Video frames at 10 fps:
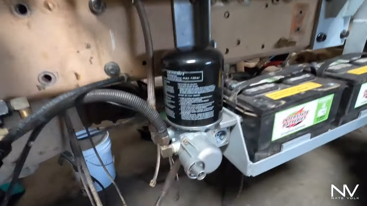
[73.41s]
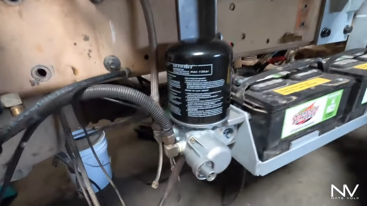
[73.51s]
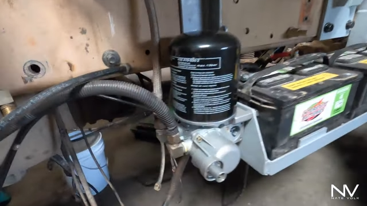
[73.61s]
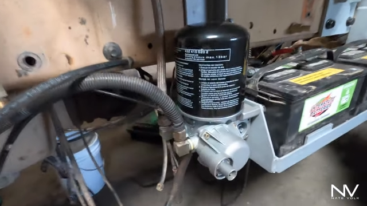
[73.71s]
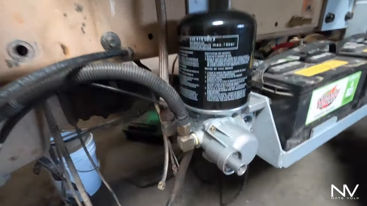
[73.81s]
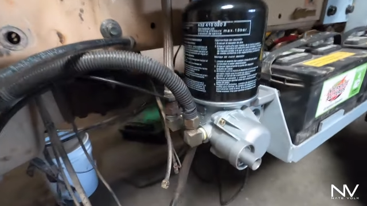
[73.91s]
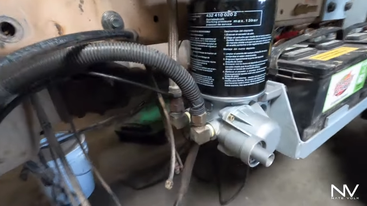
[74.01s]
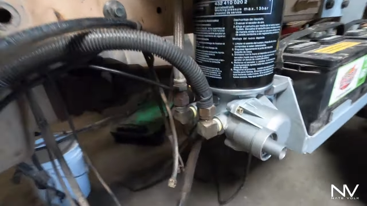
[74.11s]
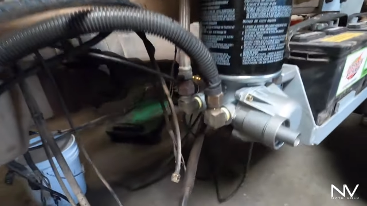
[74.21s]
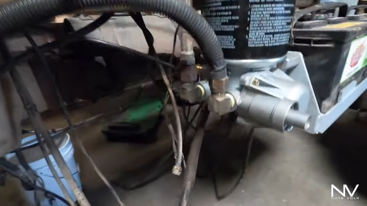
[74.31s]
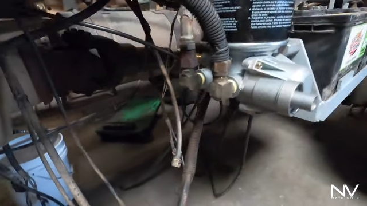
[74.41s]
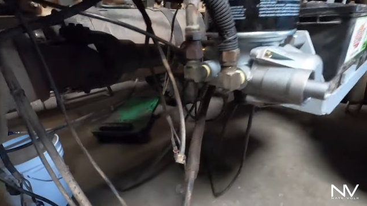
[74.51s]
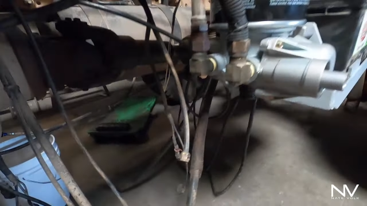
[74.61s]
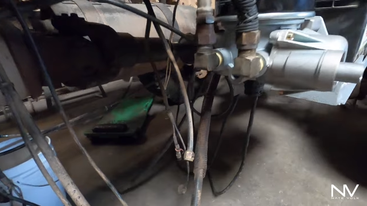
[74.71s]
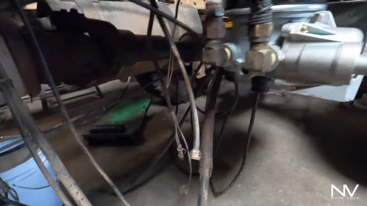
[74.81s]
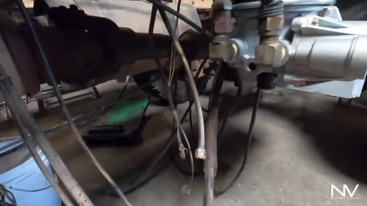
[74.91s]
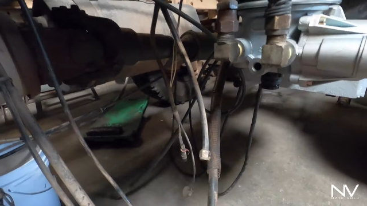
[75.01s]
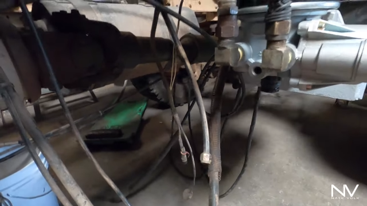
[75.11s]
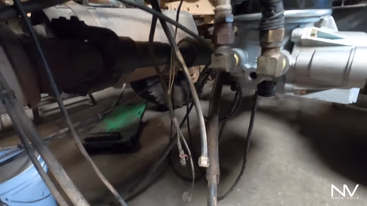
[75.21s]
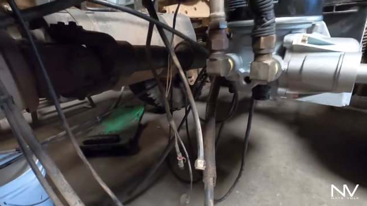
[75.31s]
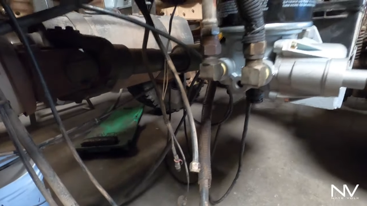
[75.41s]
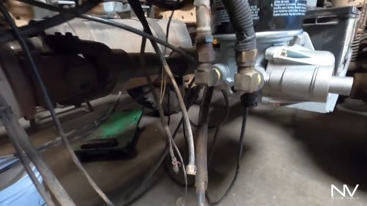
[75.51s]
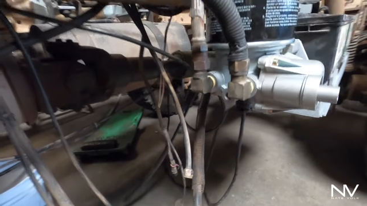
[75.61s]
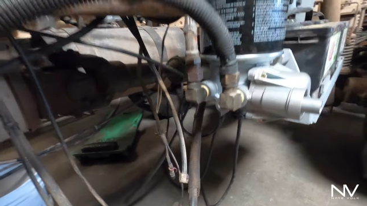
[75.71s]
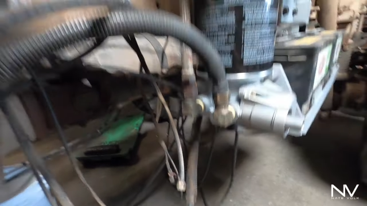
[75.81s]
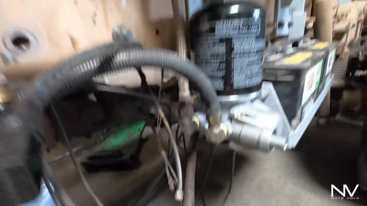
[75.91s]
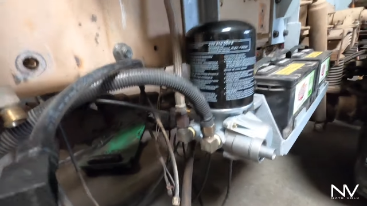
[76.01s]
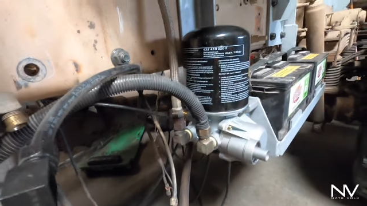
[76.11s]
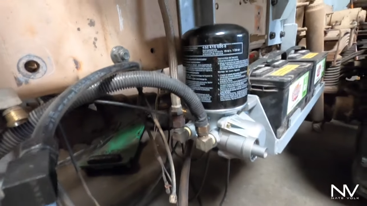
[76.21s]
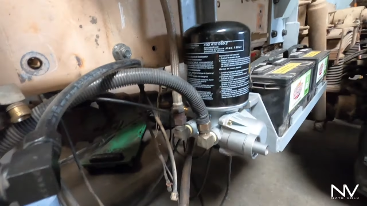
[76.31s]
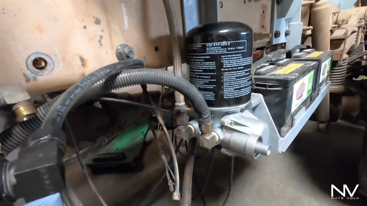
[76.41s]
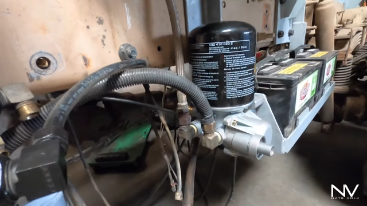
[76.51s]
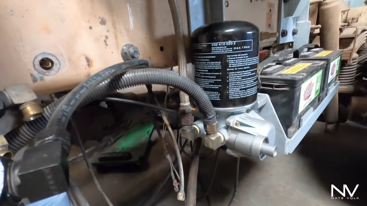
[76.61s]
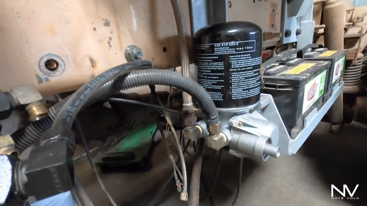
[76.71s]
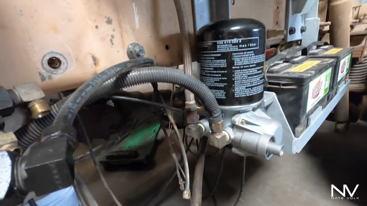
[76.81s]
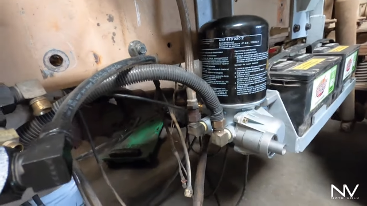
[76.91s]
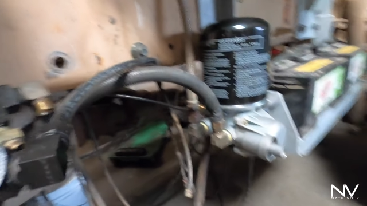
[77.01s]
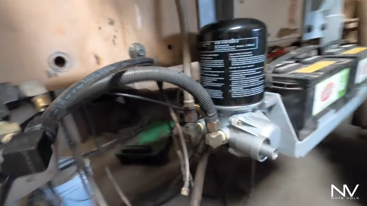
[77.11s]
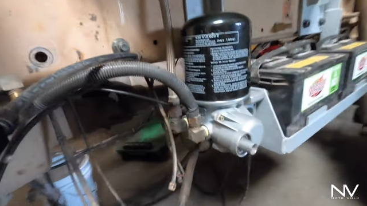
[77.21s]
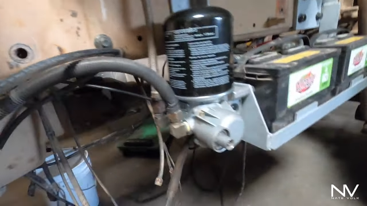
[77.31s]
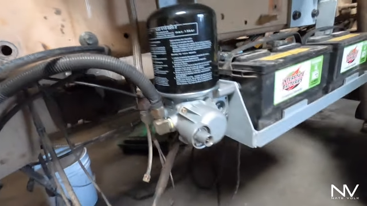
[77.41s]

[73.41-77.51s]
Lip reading: Nobody's mouth can be seen.